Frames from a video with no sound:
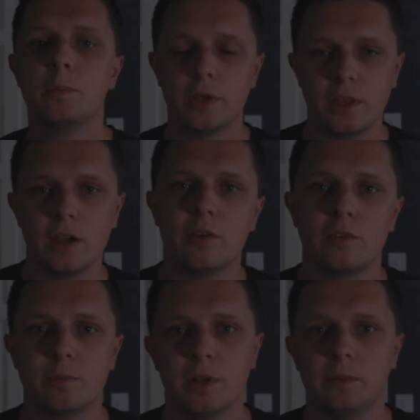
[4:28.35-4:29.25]
put the
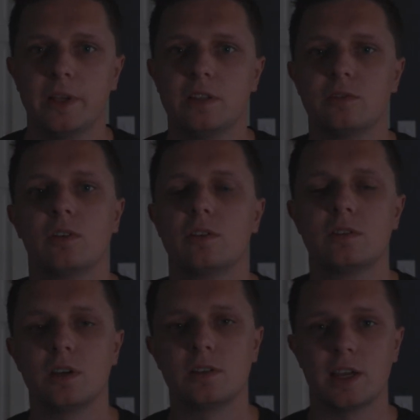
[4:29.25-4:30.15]
100mm on,
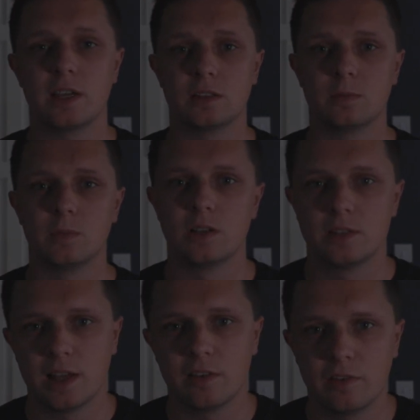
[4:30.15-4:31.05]
start taking some
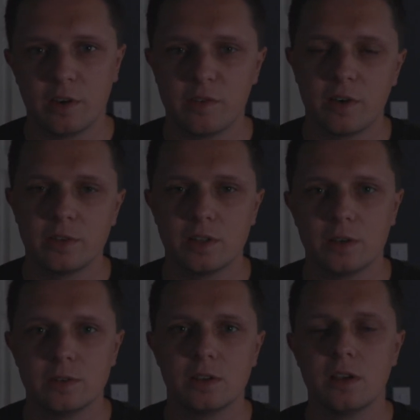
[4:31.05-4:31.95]
nice telephoto
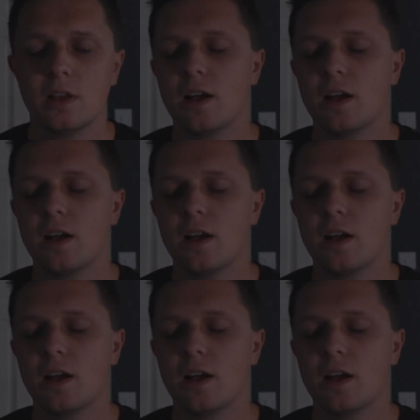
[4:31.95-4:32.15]
photos,